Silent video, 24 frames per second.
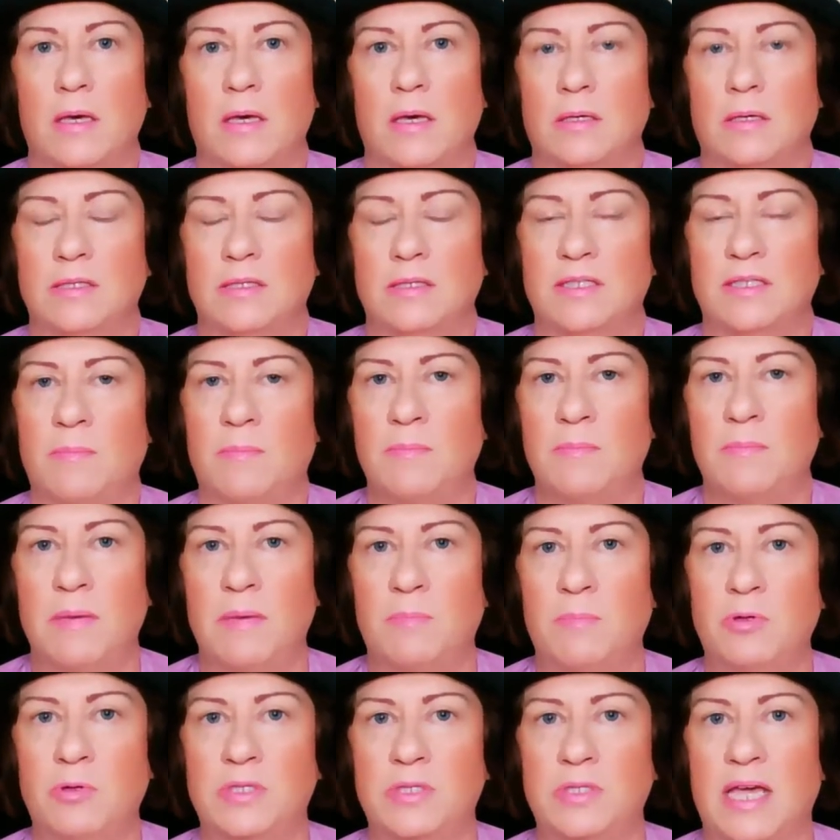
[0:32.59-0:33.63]
Some
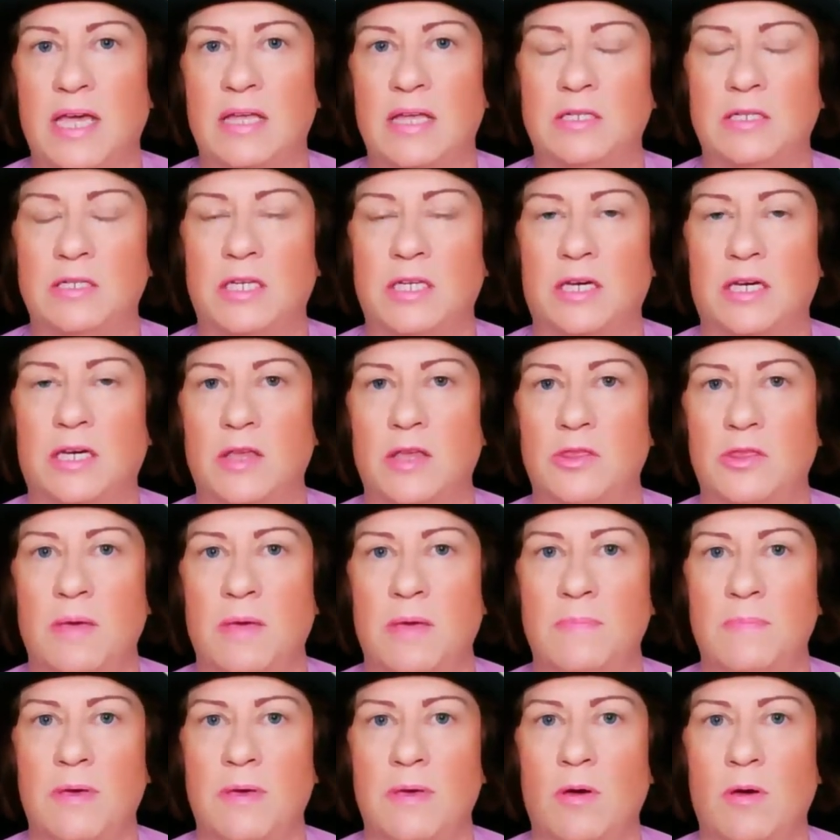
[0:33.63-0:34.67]
people tend to cut
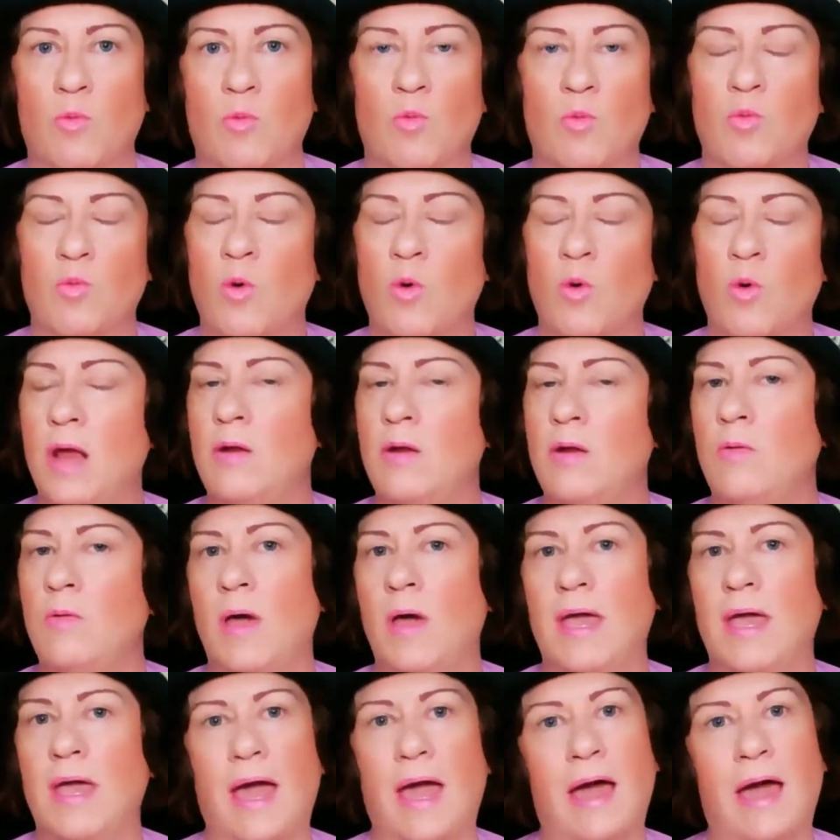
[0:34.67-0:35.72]
them right
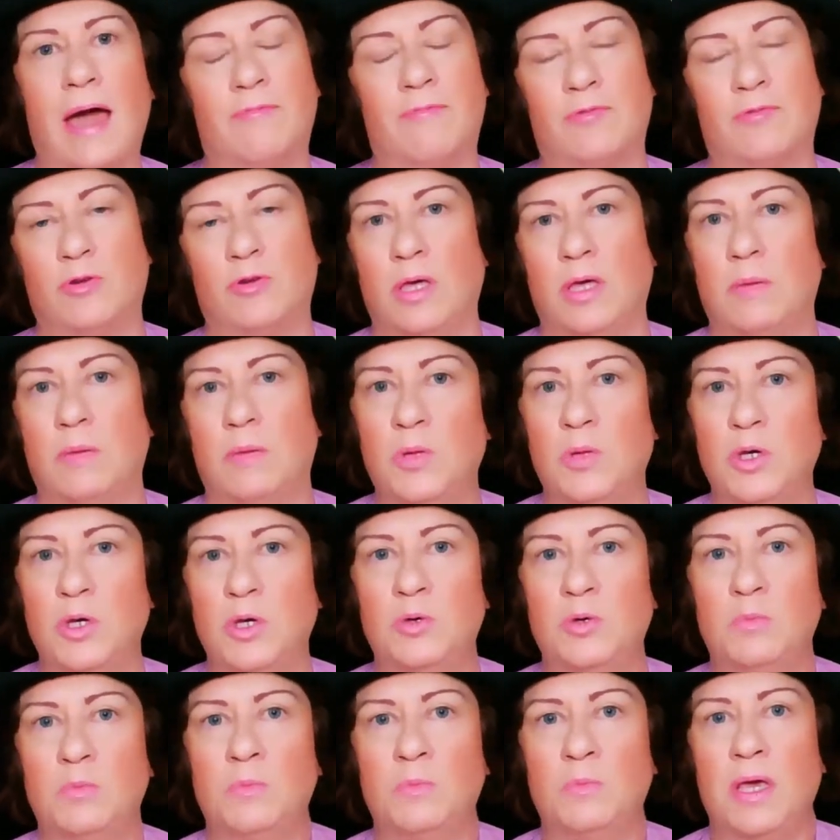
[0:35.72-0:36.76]
away after they
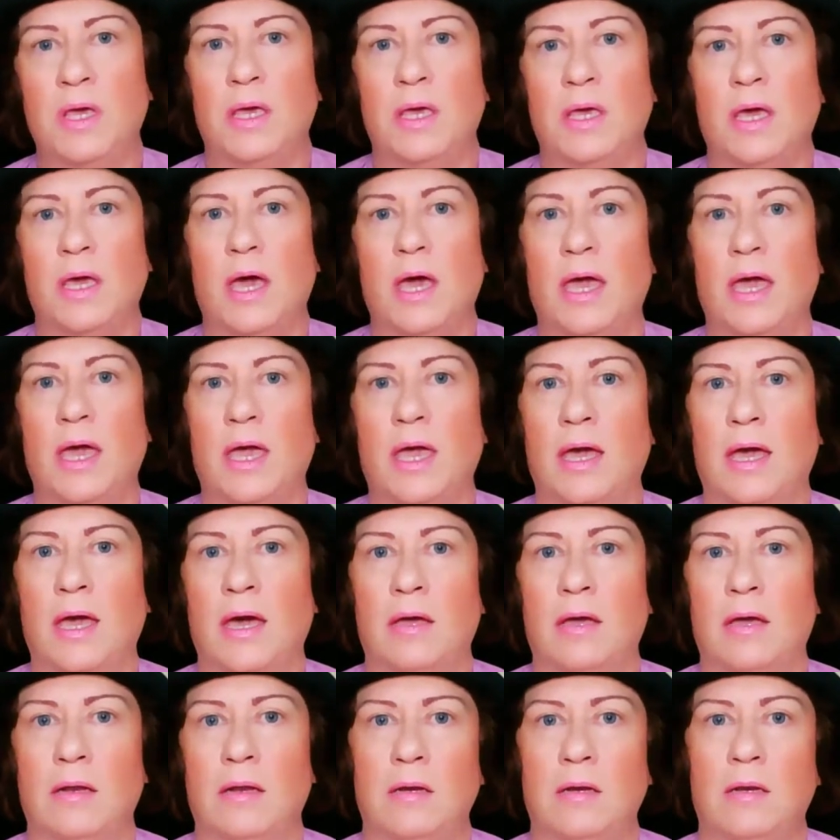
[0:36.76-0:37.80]
bloom,
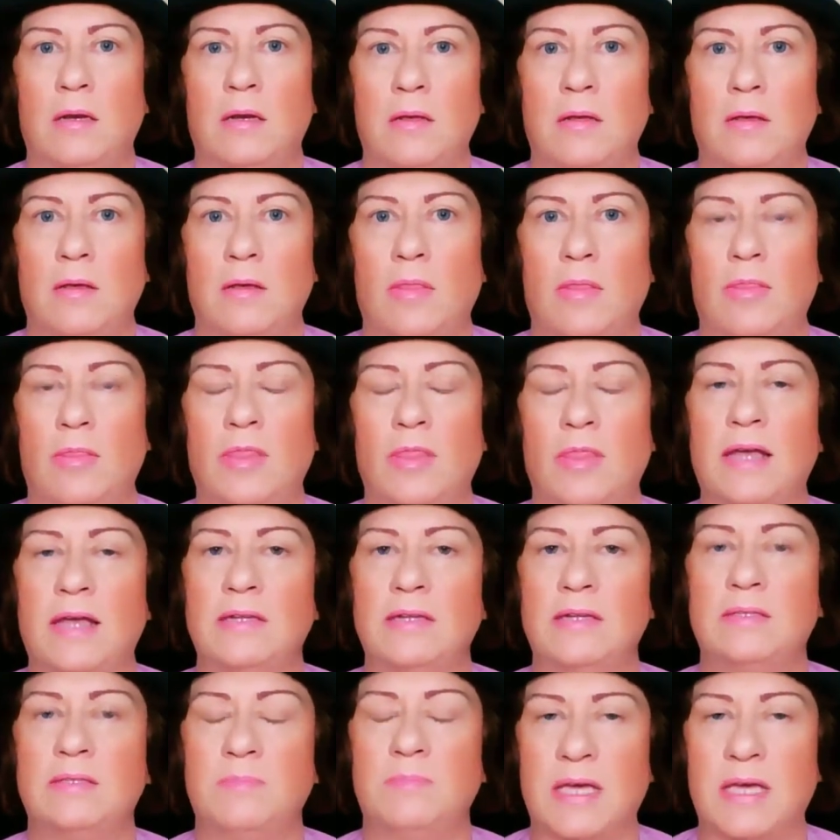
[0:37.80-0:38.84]
and that
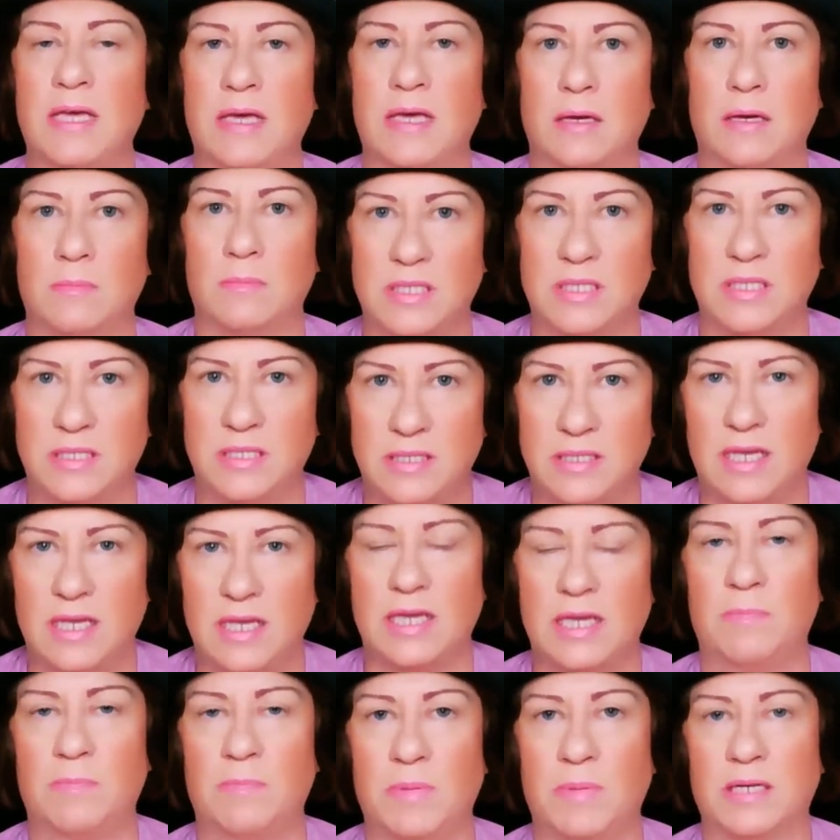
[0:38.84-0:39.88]
is making a
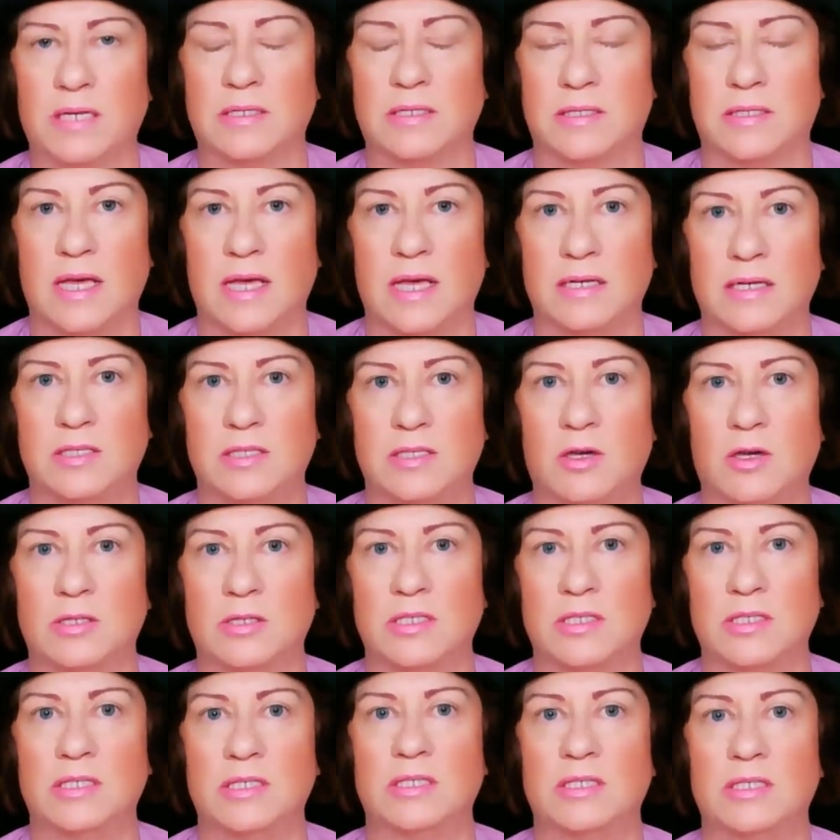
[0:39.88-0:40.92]
mistake because that is
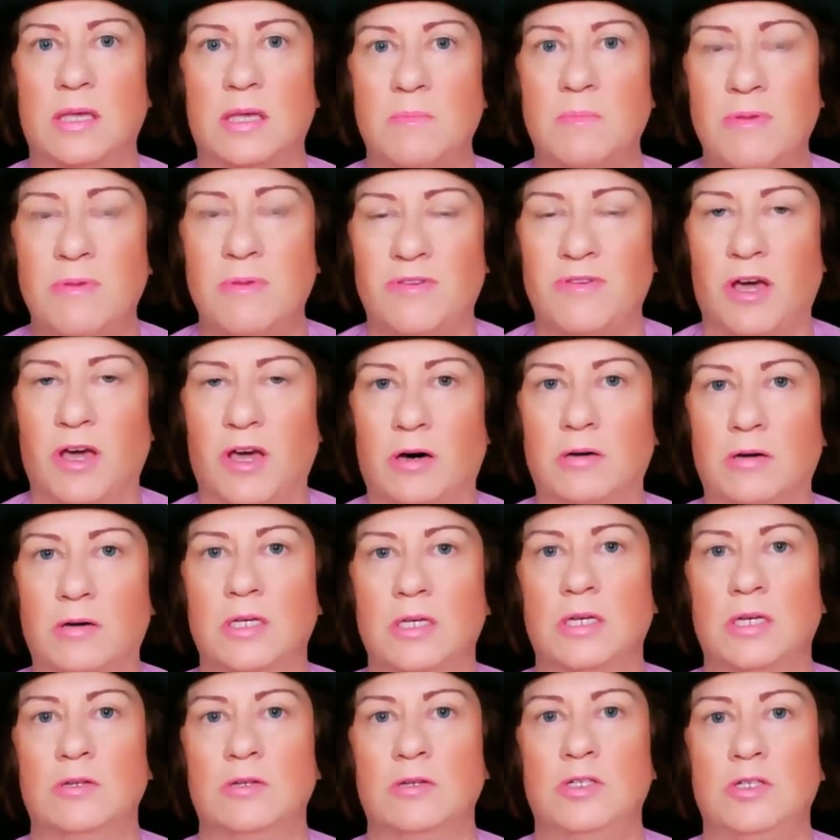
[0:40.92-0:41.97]
causing some of y'all
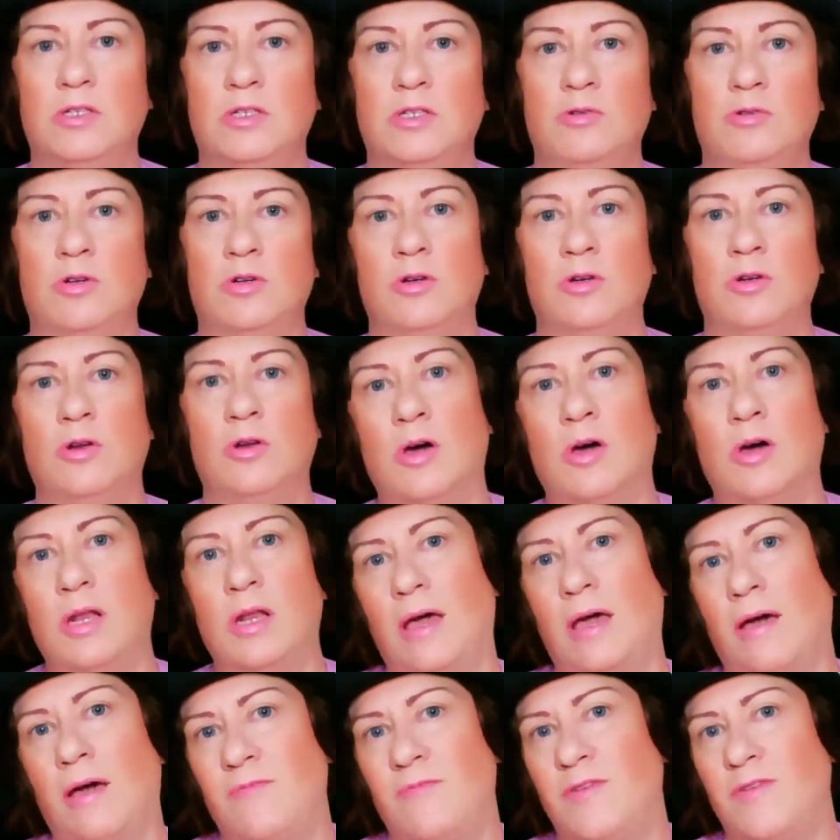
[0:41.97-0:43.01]
to not
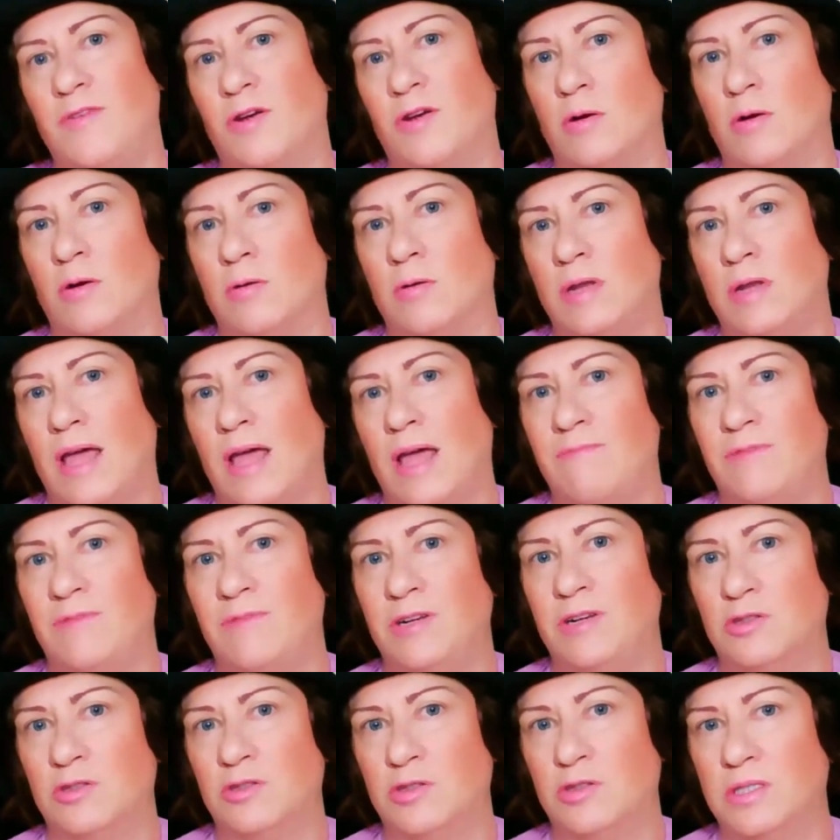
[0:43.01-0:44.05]
have your
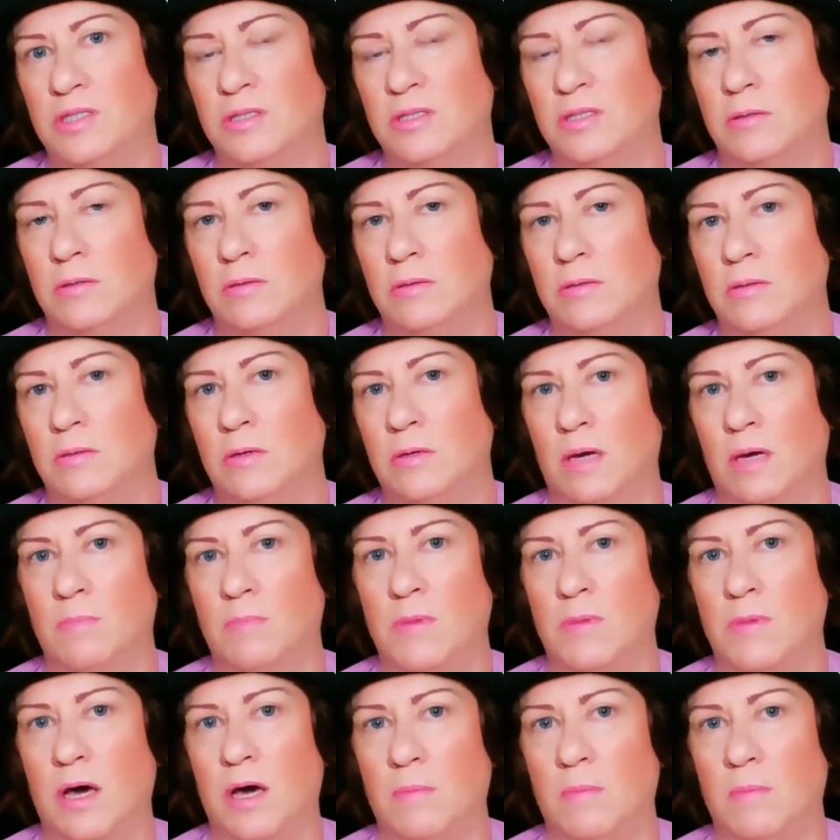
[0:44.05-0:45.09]
daffodils come
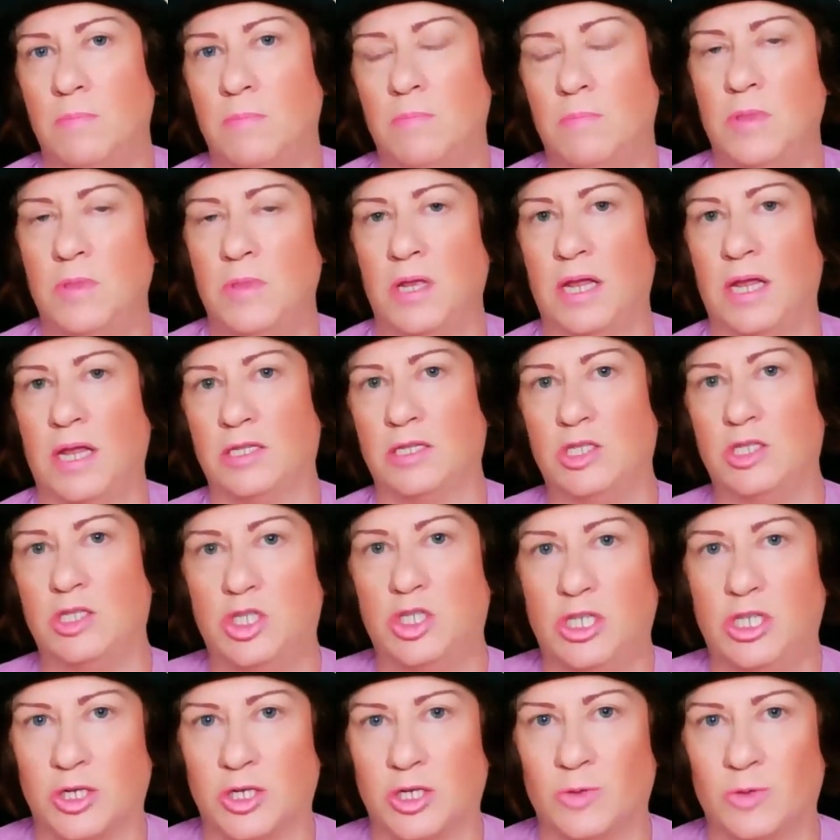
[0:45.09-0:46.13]
up the next
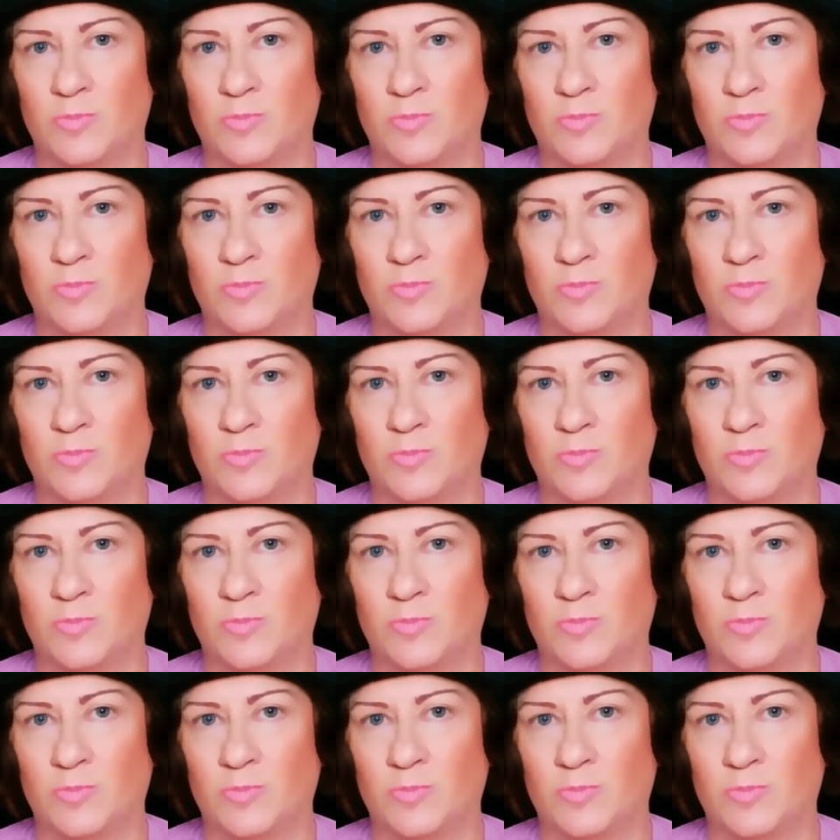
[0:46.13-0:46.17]
year,